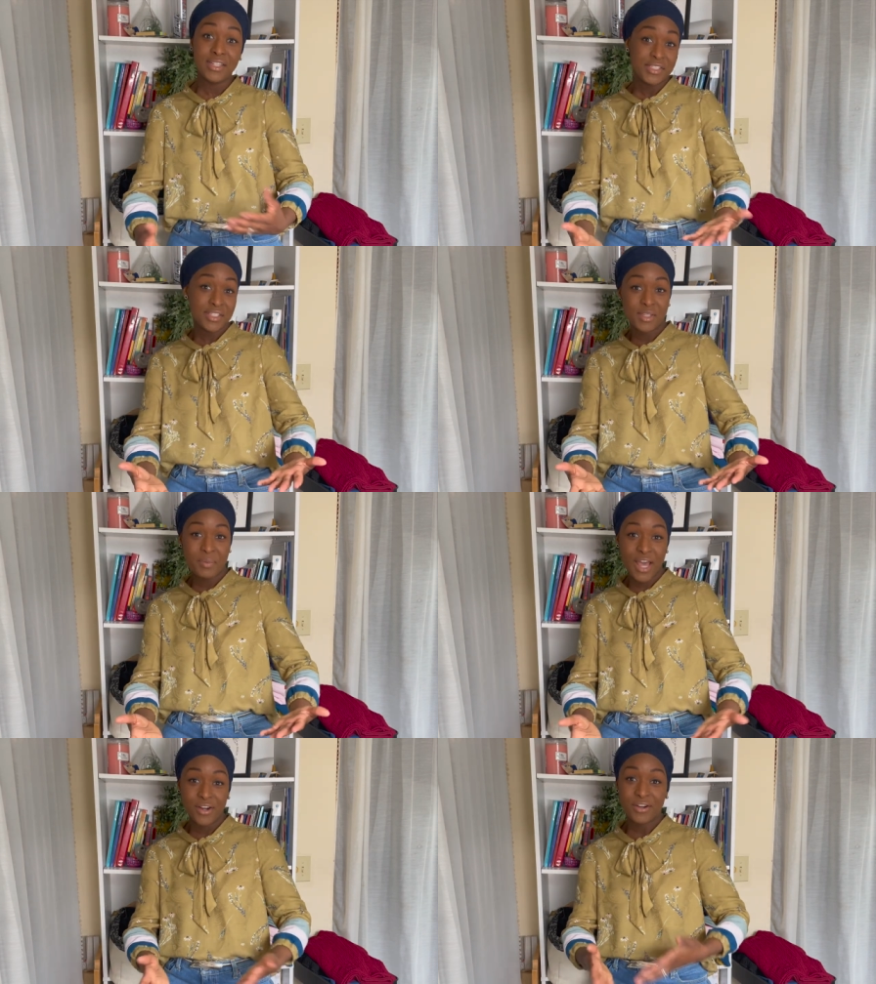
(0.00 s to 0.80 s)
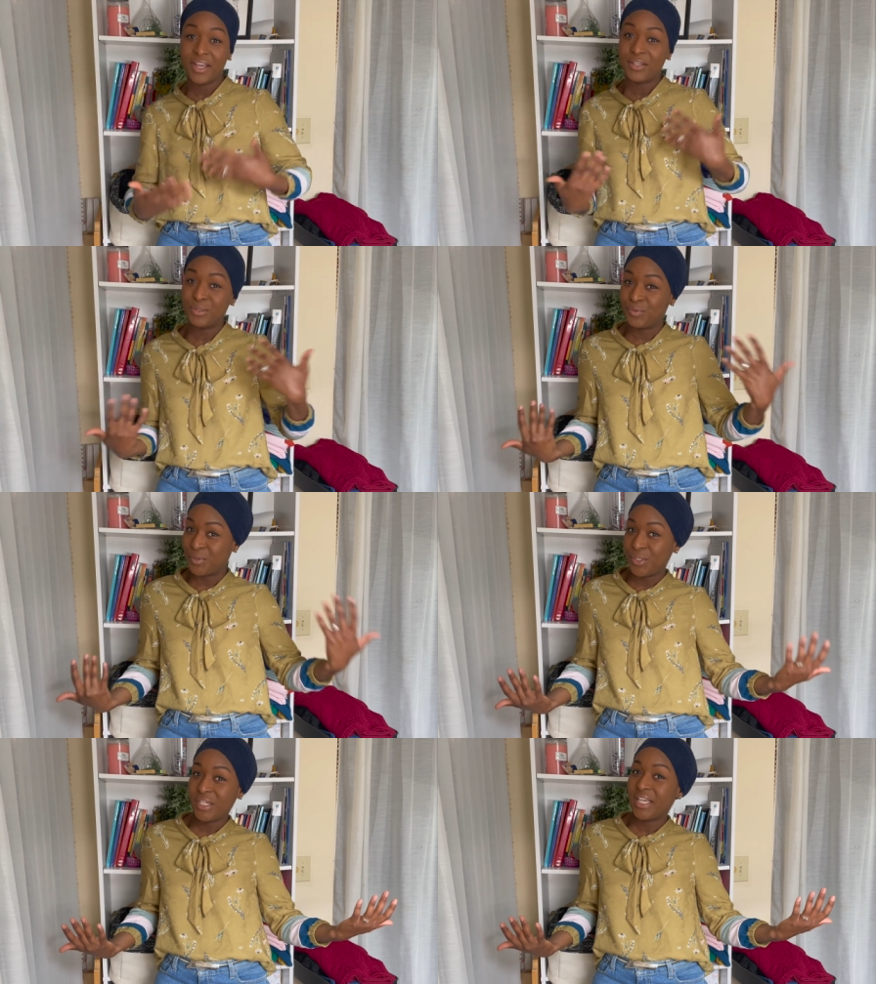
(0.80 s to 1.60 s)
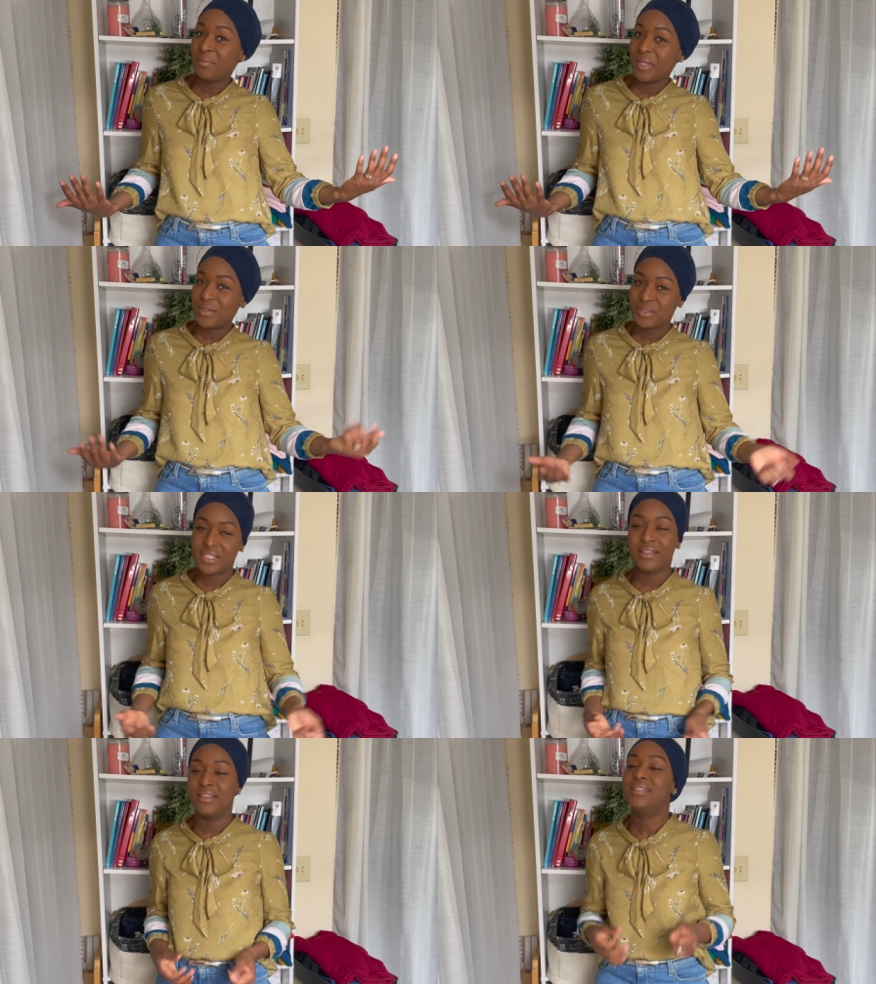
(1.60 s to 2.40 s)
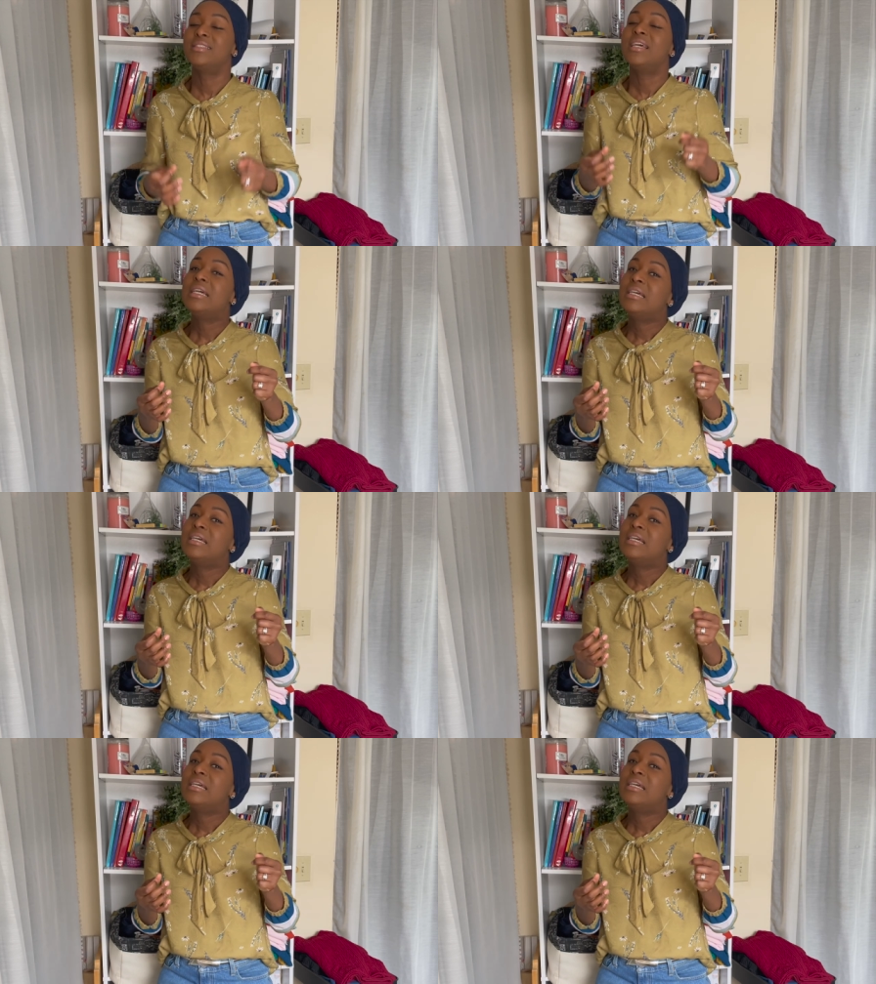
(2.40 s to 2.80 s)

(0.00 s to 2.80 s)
this is the pattern I use for you to get a blouse like this.